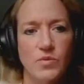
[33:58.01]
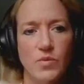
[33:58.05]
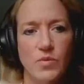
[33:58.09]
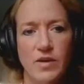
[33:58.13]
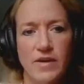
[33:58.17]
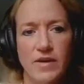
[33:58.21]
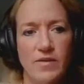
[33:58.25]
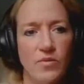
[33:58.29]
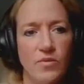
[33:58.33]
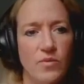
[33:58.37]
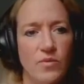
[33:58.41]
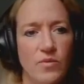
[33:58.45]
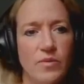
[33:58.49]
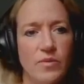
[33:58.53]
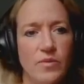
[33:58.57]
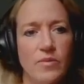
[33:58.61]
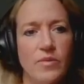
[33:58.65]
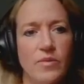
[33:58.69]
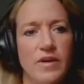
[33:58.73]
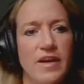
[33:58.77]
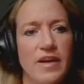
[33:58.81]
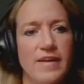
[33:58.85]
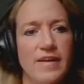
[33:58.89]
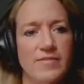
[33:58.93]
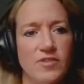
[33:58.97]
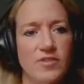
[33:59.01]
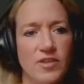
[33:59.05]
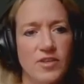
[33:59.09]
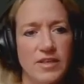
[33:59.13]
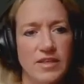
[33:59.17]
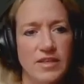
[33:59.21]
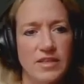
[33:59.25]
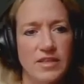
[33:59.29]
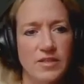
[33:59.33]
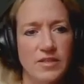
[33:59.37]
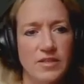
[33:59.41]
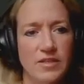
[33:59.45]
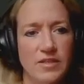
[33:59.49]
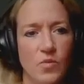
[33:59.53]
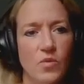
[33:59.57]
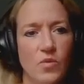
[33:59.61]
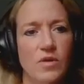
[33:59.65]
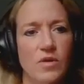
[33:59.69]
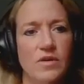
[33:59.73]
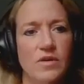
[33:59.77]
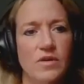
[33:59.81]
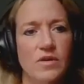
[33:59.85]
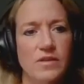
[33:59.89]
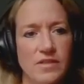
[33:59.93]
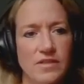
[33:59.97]
whatever it is, but
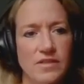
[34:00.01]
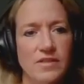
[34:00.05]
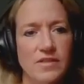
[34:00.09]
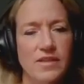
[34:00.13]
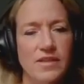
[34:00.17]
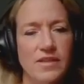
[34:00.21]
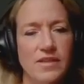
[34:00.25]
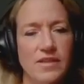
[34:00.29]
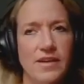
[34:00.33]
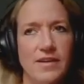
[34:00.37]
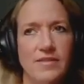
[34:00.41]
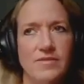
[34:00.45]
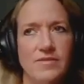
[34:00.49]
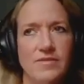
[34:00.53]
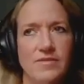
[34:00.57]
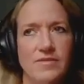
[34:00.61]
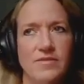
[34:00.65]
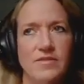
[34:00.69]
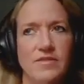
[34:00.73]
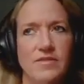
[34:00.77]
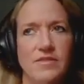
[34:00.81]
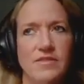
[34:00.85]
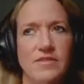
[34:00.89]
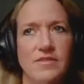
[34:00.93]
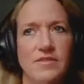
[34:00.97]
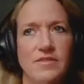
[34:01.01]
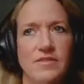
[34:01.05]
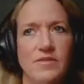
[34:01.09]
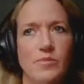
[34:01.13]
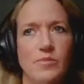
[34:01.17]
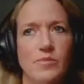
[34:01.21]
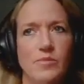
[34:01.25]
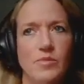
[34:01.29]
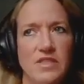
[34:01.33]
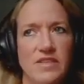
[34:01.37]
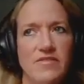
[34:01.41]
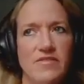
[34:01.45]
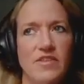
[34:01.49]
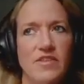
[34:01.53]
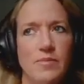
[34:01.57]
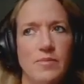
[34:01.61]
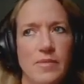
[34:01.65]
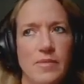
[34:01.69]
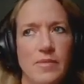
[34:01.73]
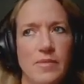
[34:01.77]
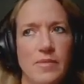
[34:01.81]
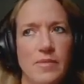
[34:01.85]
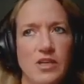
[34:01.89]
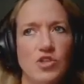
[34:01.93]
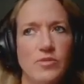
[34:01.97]
what are the, specific,
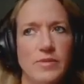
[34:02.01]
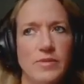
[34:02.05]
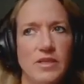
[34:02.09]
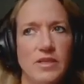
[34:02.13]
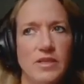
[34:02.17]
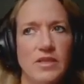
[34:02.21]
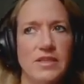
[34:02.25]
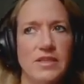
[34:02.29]
measurable,